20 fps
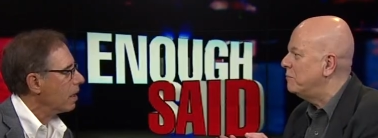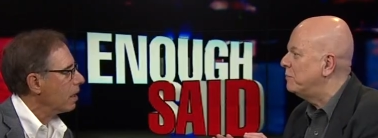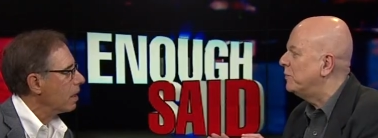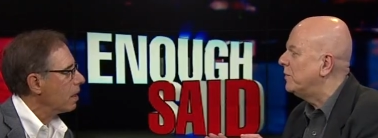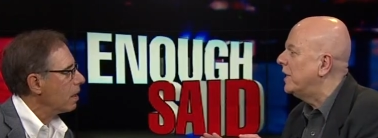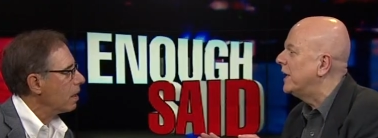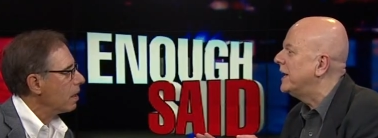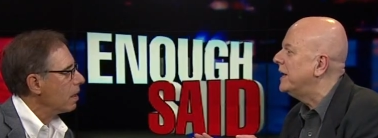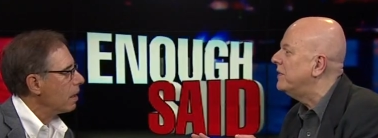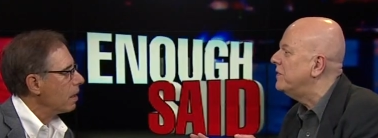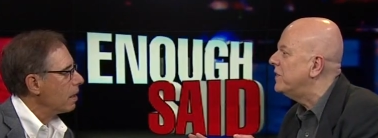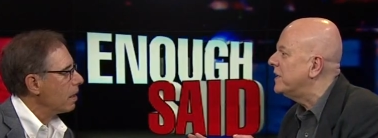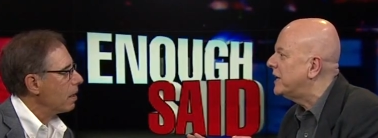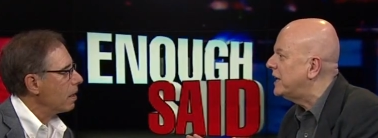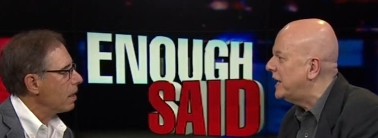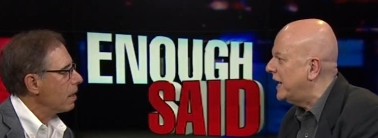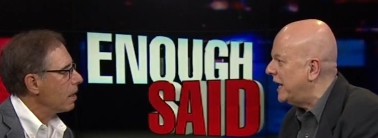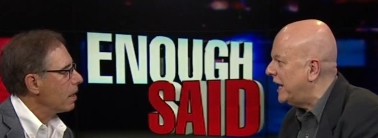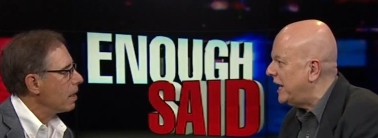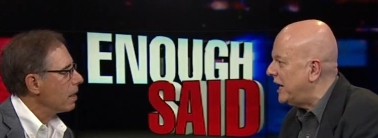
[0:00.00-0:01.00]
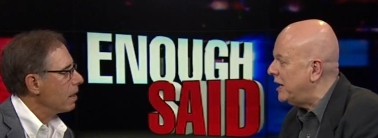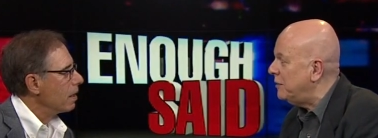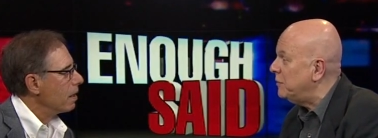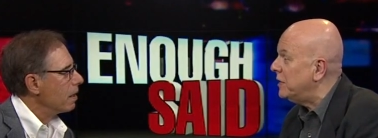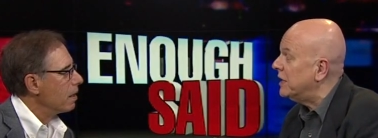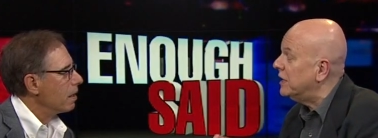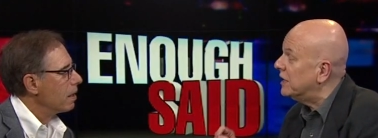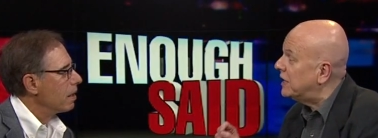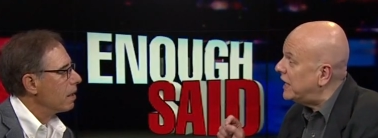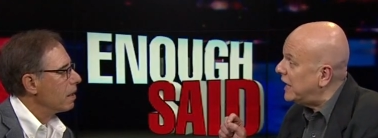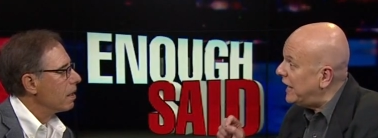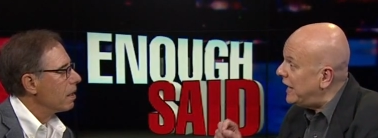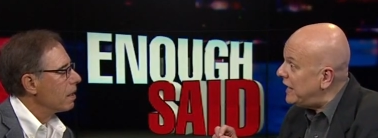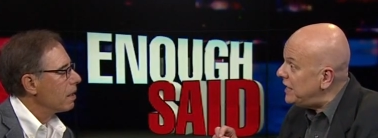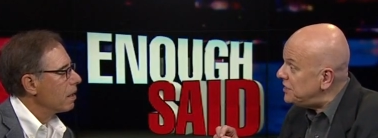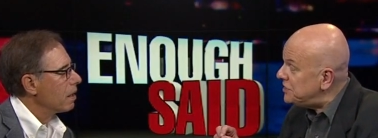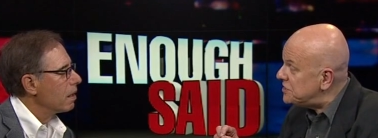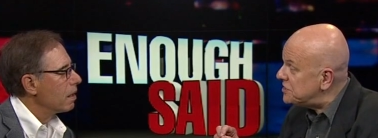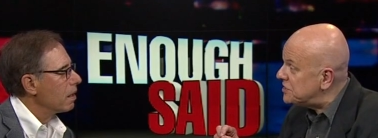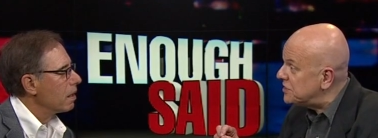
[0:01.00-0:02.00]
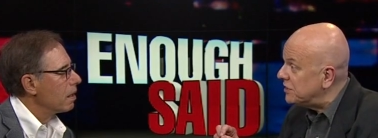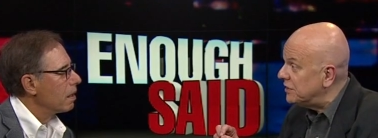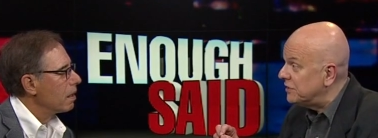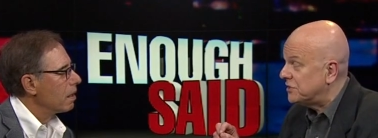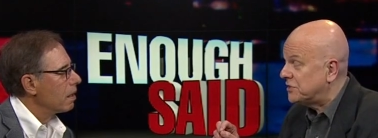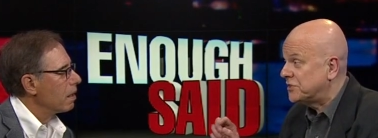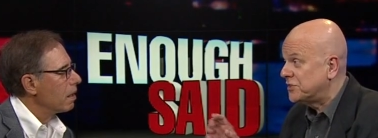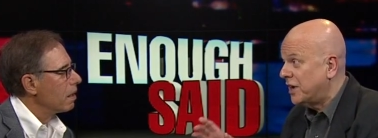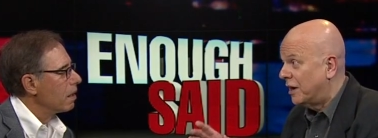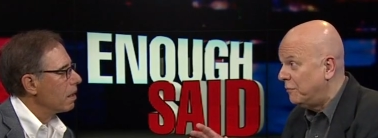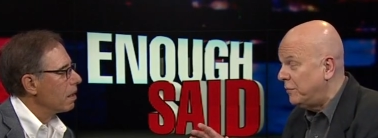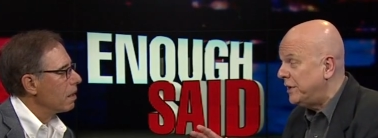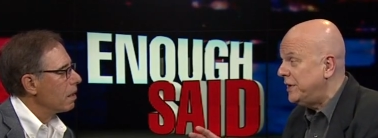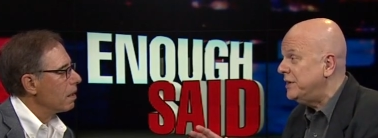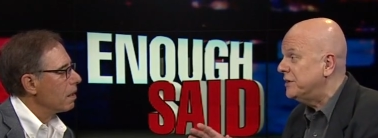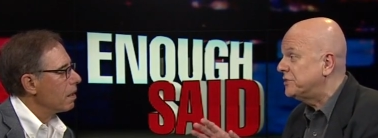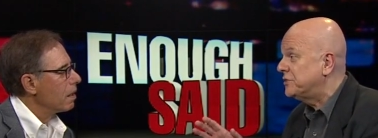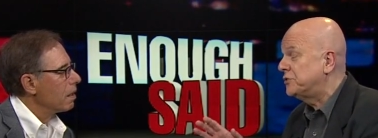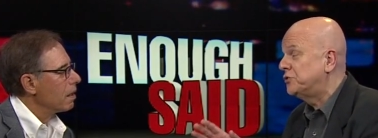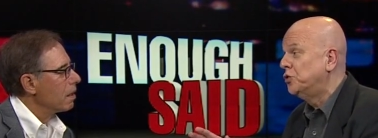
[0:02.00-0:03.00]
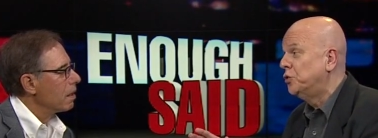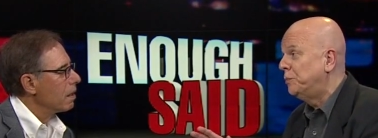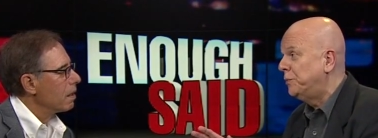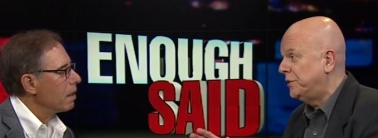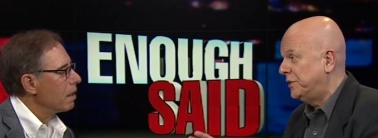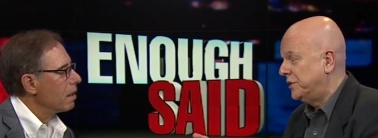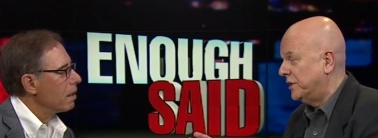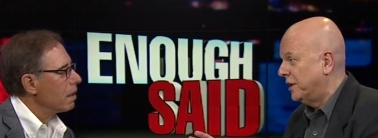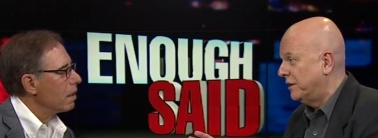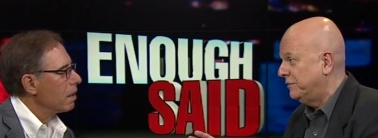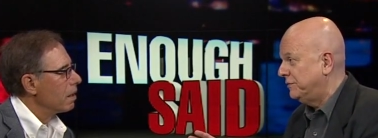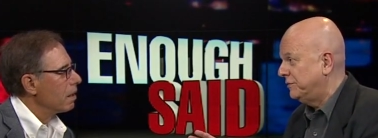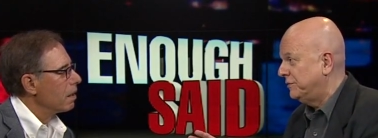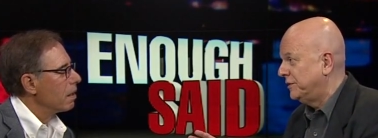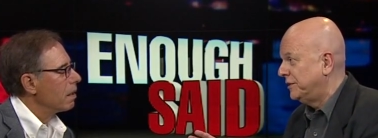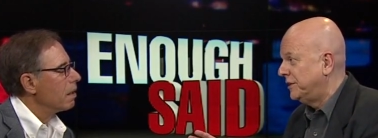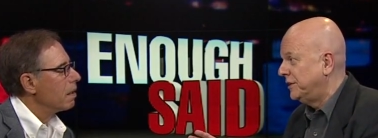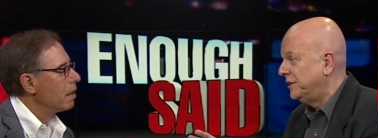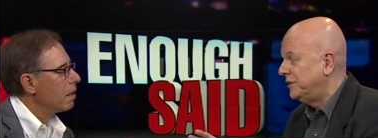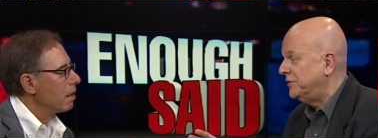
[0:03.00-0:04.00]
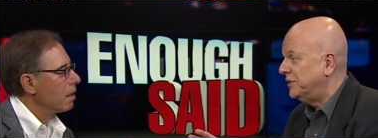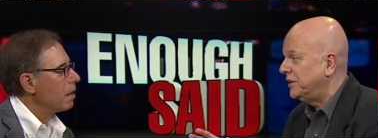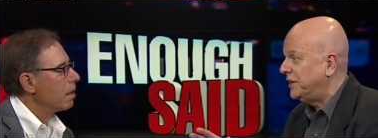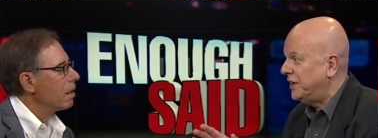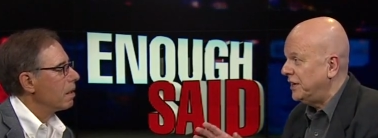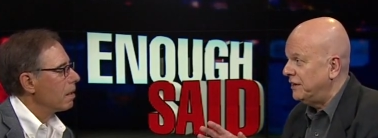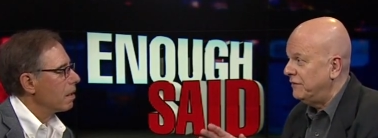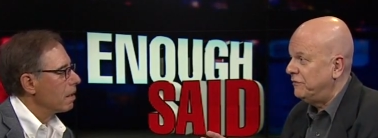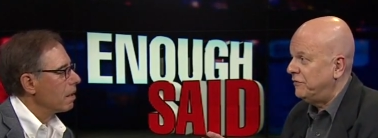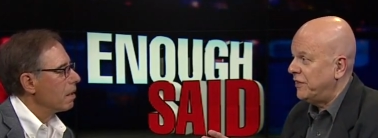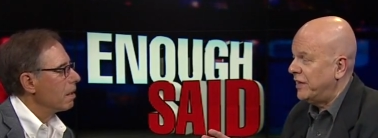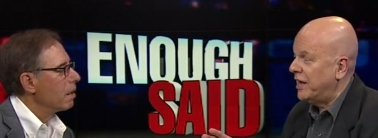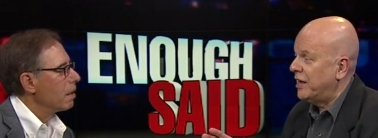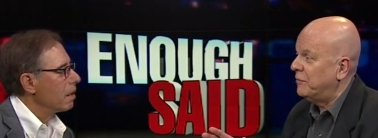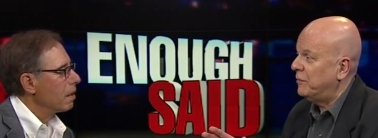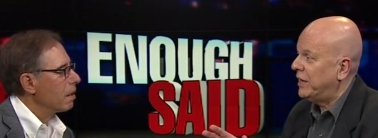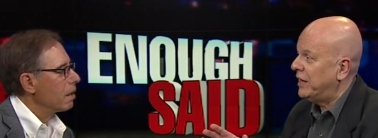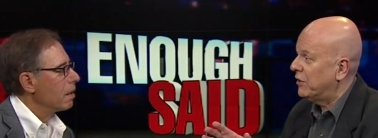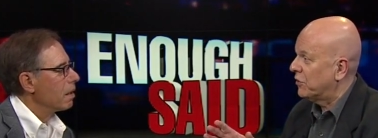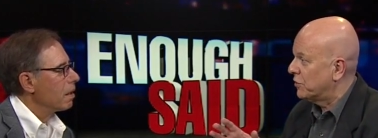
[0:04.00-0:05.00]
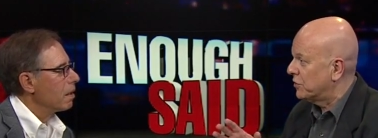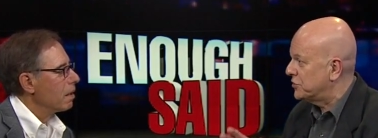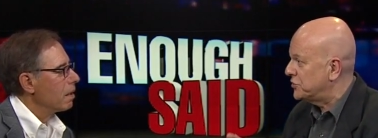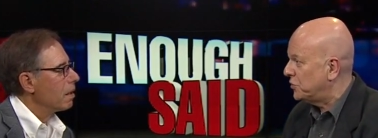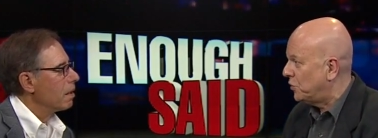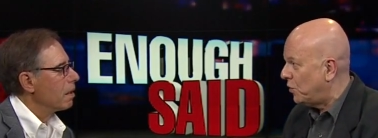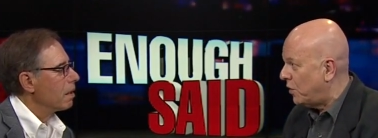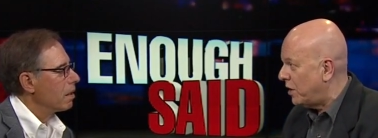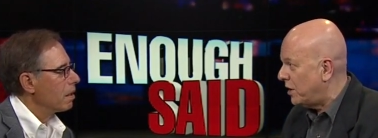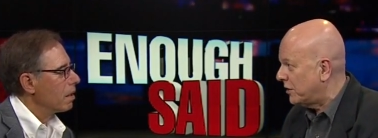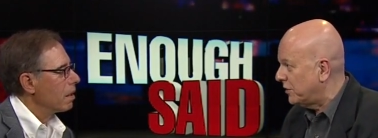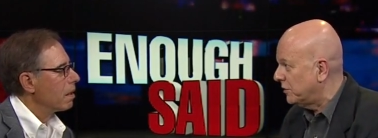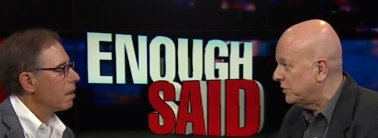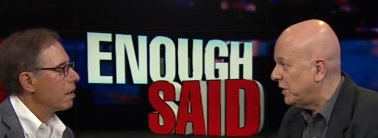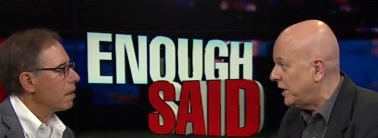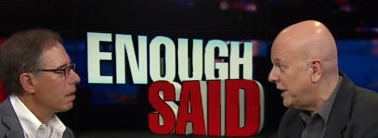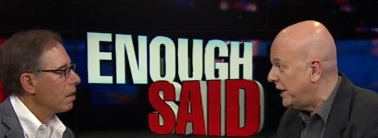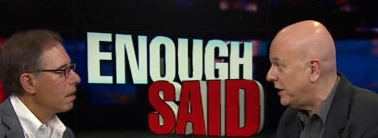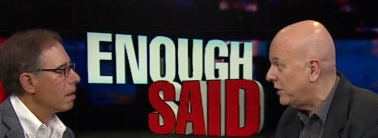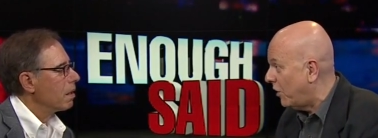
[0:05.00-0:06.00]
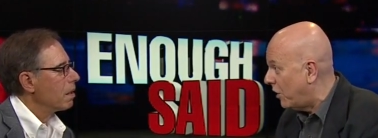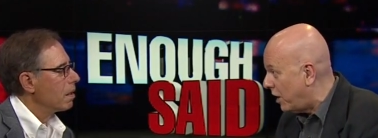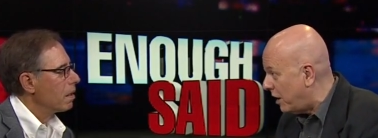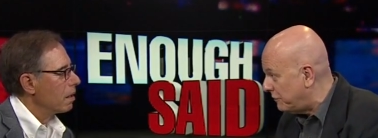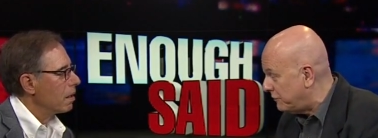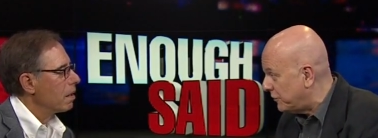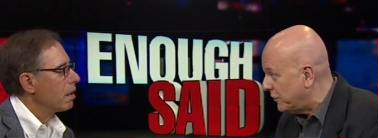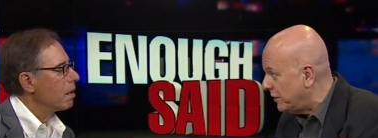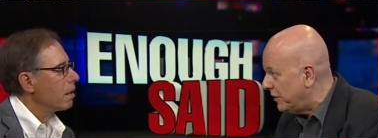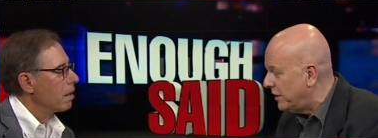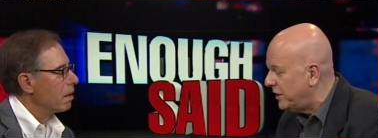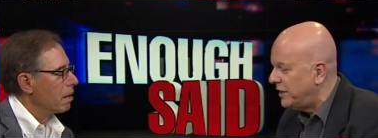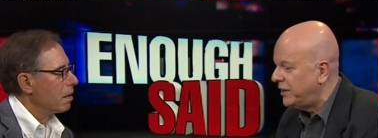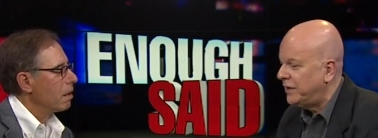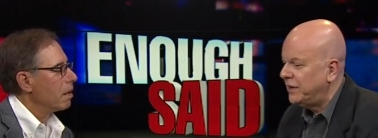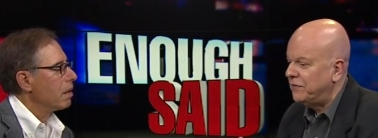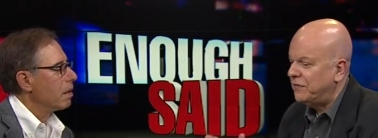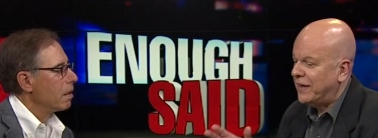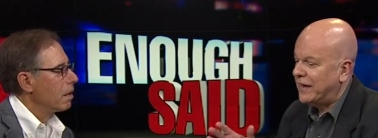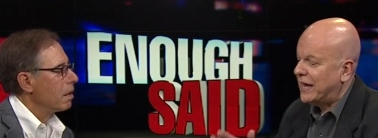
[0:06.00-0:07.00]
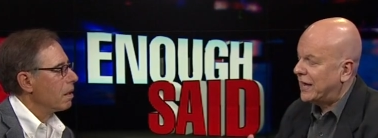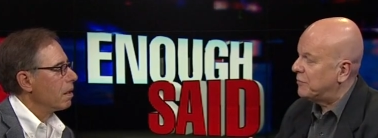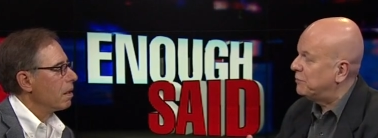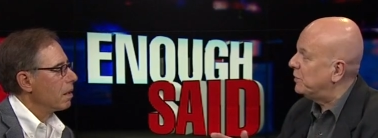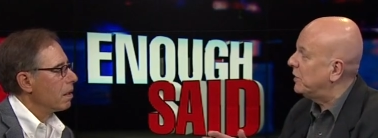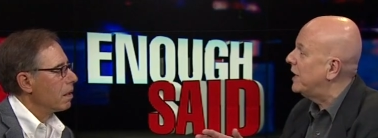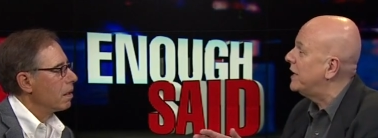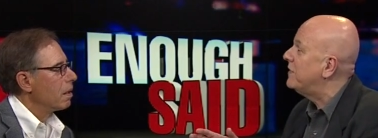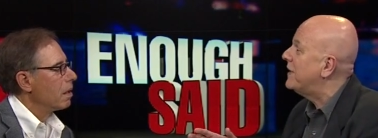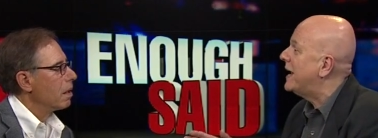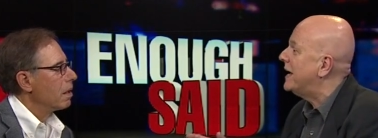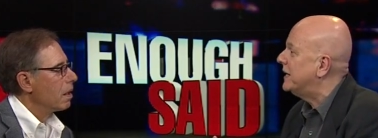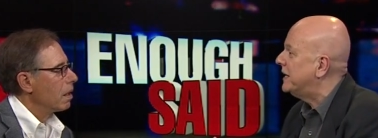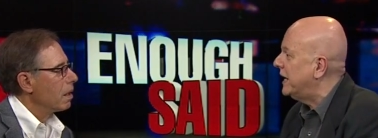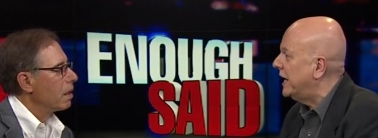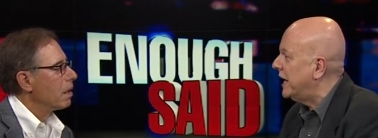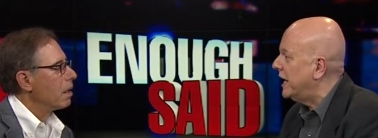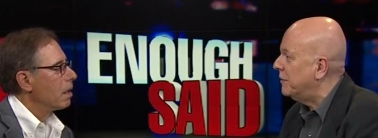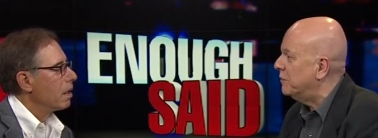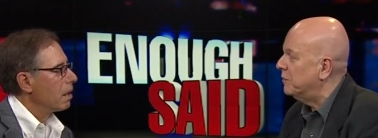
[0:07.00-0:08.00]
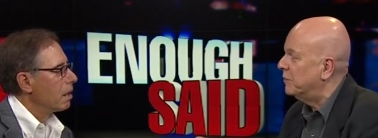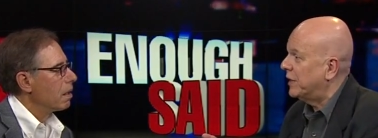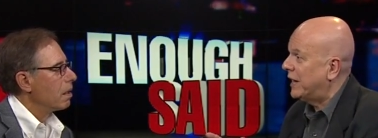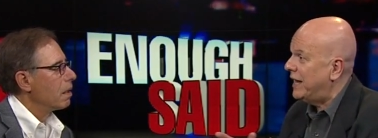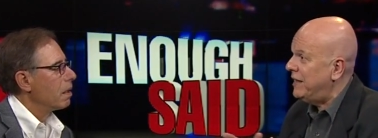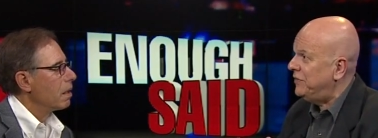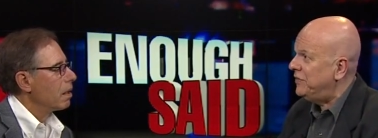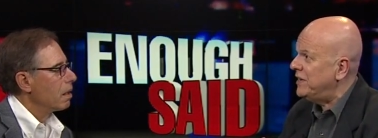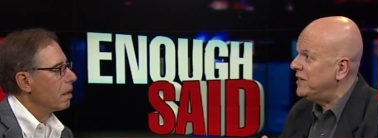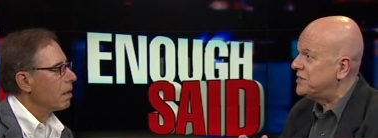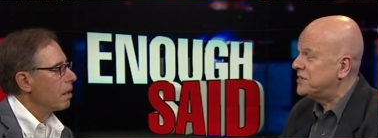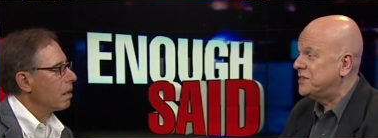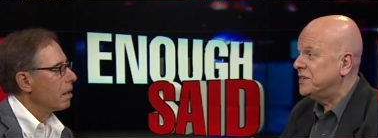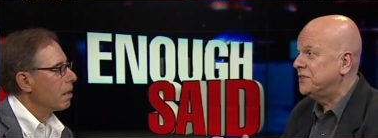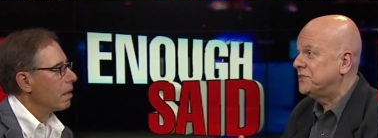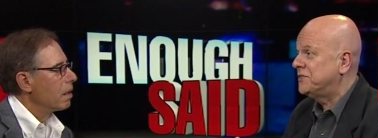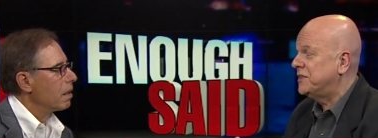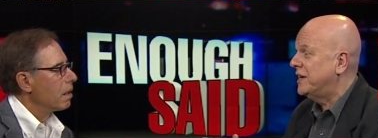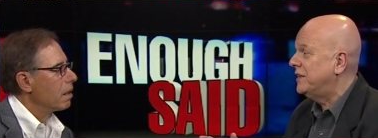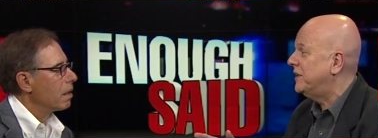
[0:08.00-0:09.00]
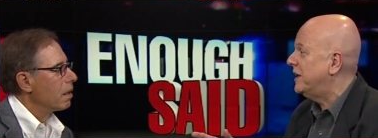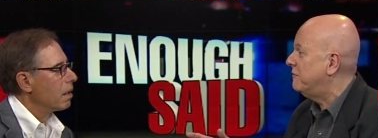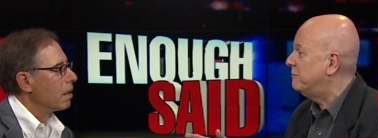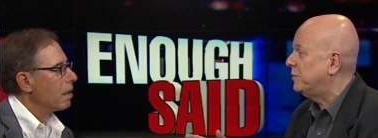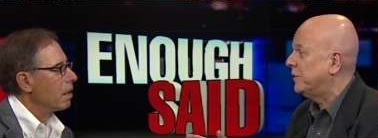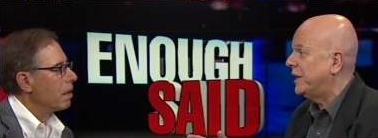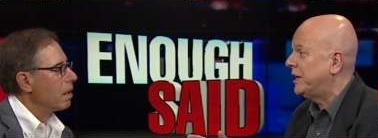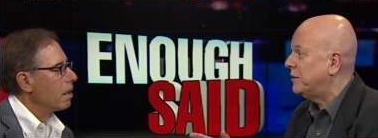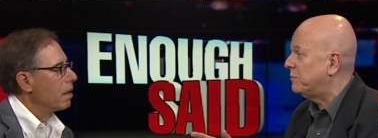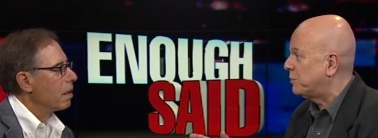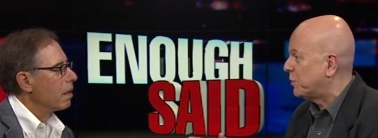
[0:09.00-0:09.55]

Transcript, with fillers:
Speaker 1: playing the game in case somebody is stupid enough to give them a Herschel Walker like offer. They got to play that game. But I think since then, they've played it